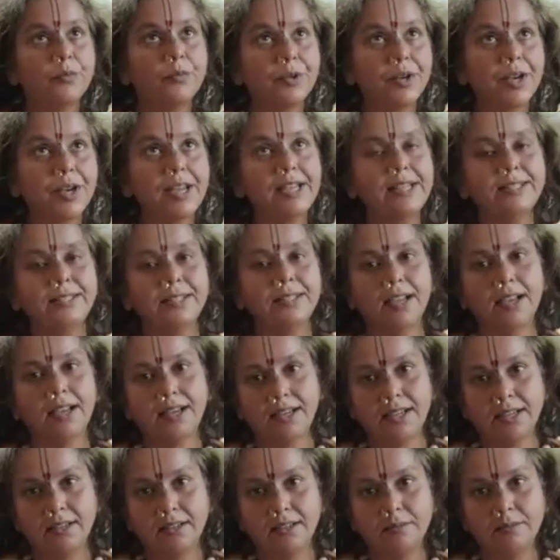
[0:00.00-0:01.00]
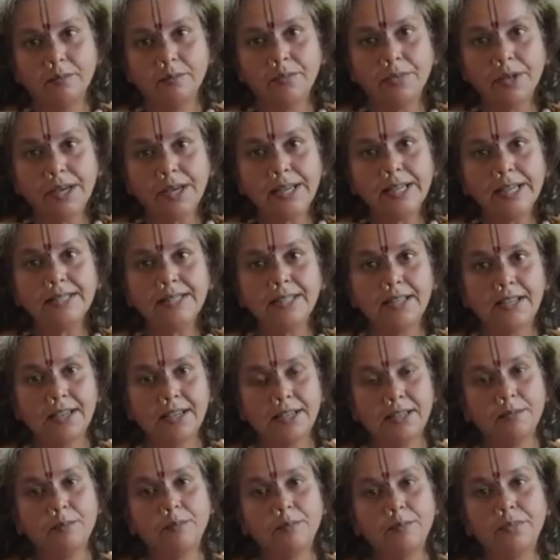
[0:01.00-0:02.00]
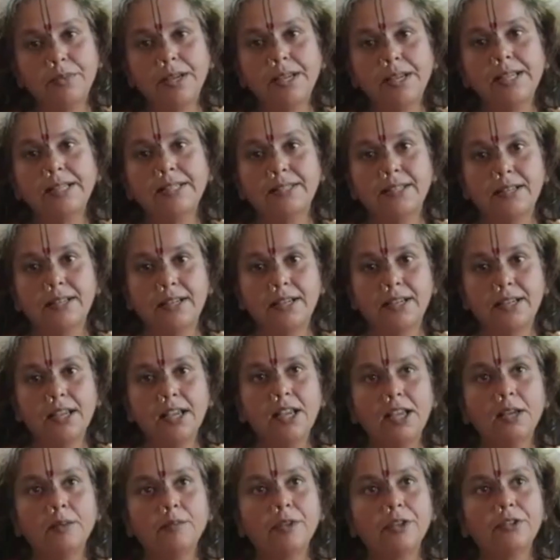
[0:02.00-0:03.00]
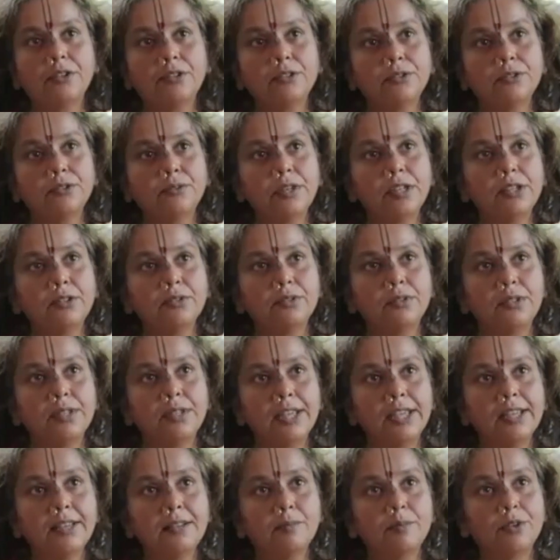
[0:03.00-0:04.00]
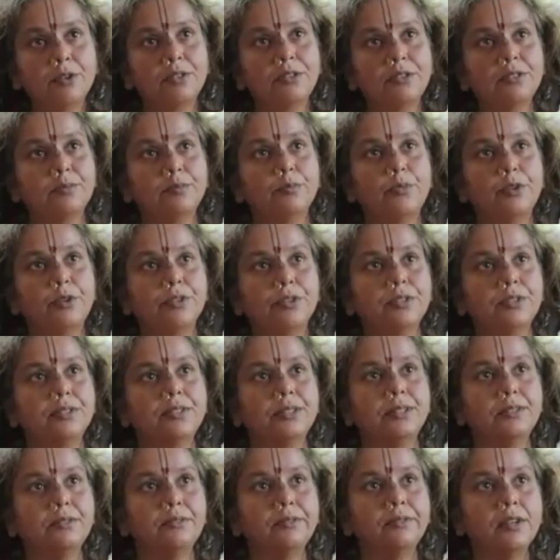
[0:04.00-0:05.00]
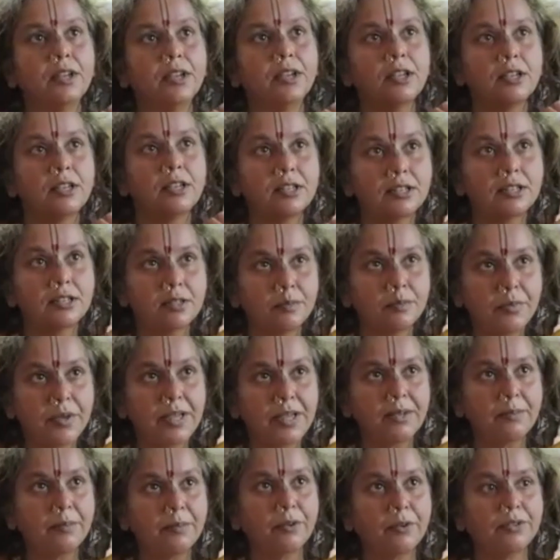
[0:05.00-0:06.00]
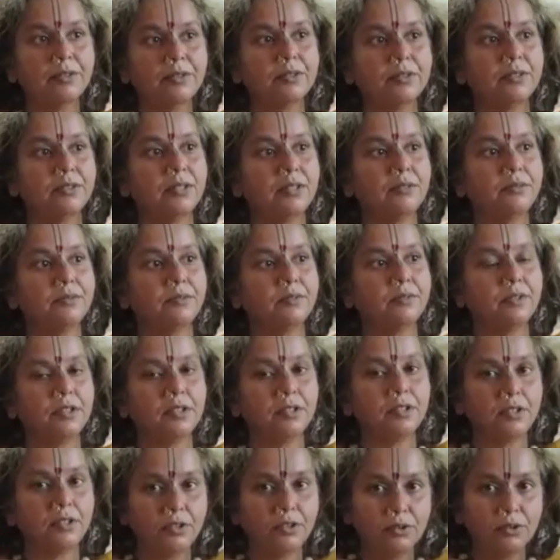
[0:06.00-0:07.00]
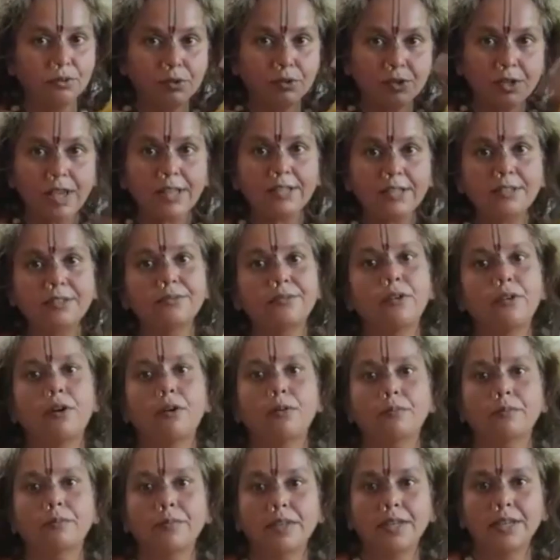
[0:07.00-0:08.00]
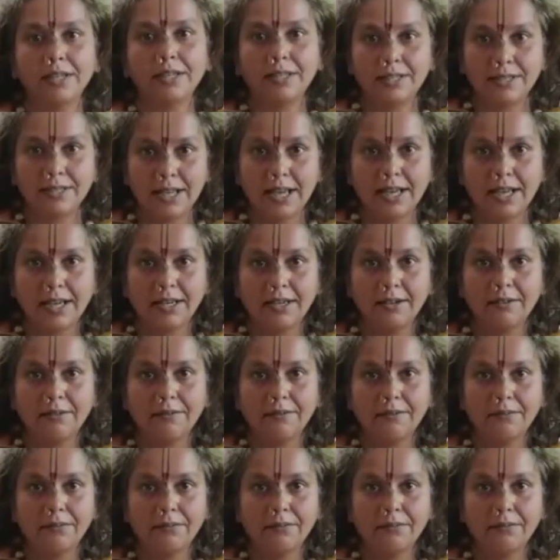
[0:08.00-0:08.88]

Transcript: Praise Hari, praise Hari, praise Hari. Because when you think positive, speak positive, you transform inside.